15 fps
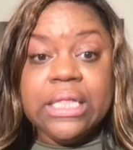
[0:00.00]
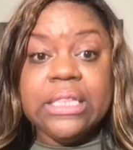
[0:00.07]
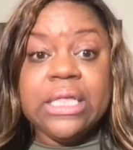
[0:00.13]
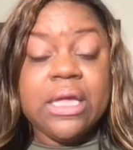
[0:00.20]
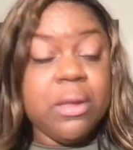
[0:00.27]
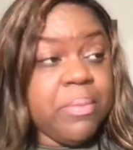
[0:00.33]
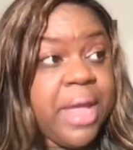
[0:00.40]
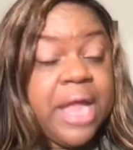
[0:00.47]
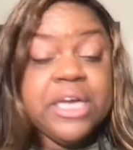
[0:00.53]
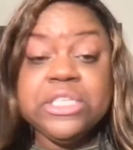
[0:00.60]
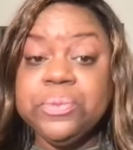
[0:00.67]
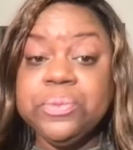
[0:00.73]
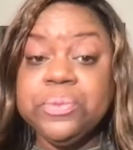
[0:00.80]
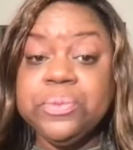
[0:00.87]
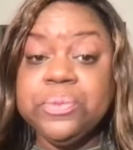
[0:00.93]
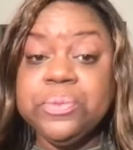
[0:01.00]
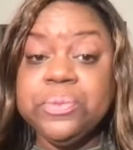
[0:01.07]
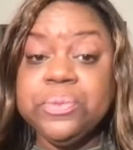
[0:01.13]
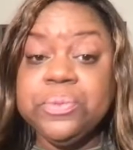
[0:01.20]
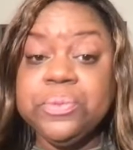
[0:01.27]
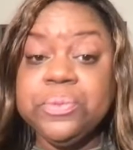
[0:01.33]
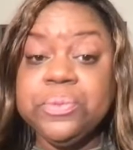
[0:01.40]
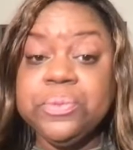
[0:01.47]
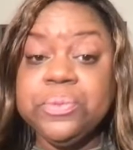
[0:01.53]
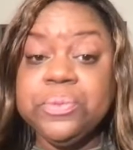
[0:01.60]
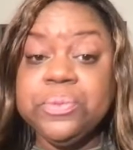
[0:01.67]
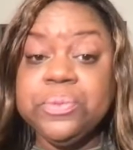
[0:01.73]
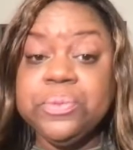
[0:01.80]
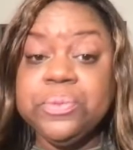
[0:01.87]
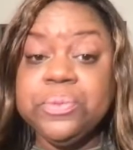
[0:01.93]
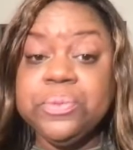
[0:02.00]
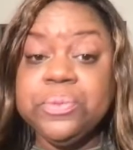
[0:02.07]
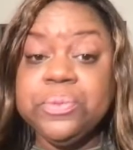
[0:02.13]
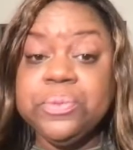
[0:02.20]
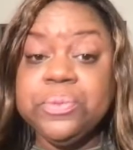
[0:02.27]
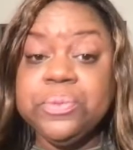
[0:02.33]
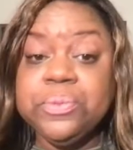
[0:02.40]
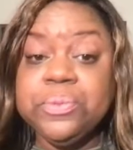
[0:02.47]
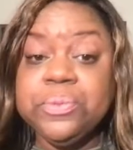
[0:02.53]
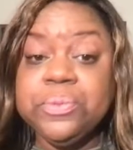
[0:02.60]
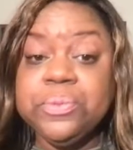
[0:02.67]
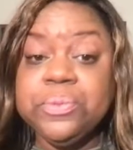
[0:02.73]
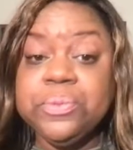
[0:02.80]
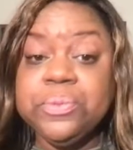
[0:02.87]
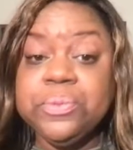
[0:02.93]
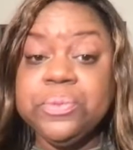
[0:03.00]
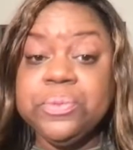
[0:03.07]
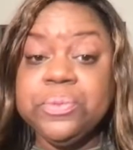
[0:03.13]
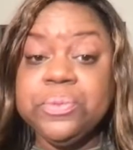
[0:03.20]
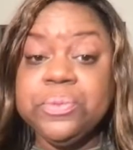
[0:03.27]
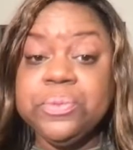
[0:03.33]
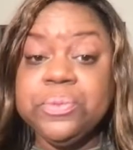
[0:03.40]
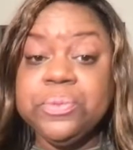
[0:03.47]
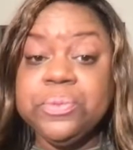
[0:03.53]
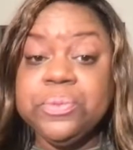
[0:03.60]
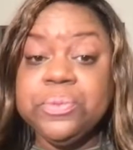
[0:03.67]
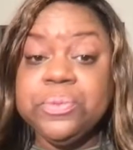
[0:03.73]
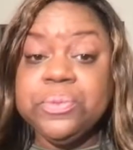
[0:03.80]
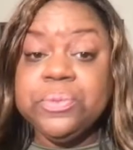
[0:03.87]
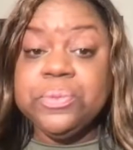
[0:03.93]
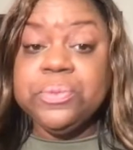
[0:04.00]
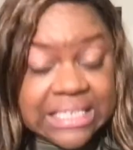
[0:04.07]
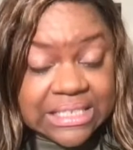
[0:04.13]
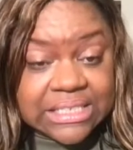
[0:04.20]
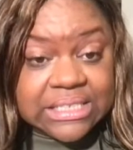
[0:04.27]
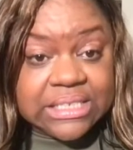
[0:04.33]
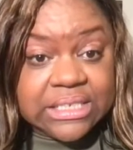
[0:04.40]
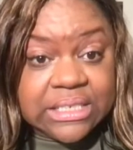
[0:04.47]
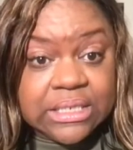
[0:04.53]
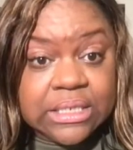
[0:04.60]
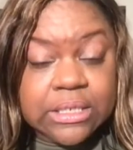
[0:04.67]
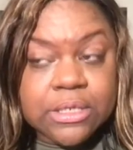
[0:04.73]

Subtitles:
the Commanders were looking like the bottom of the NFC East